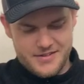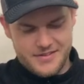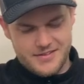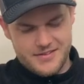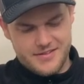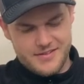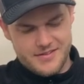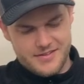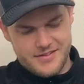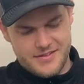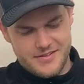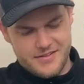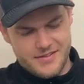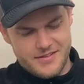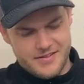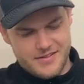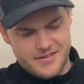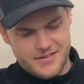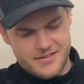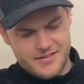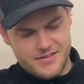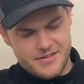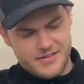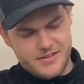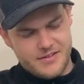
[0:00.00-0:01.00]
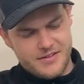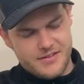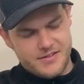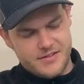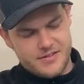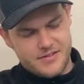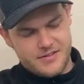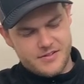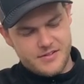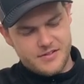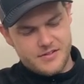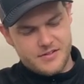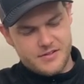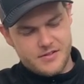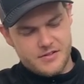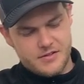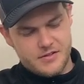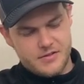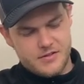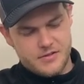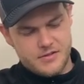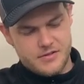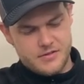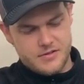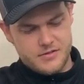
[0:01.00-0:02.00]

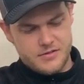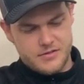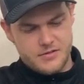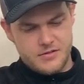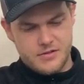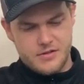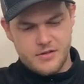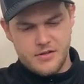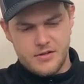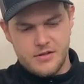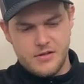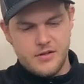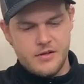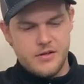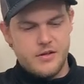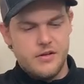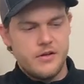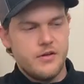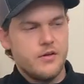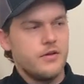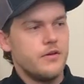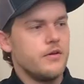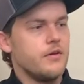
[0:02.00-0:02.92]
[no speech]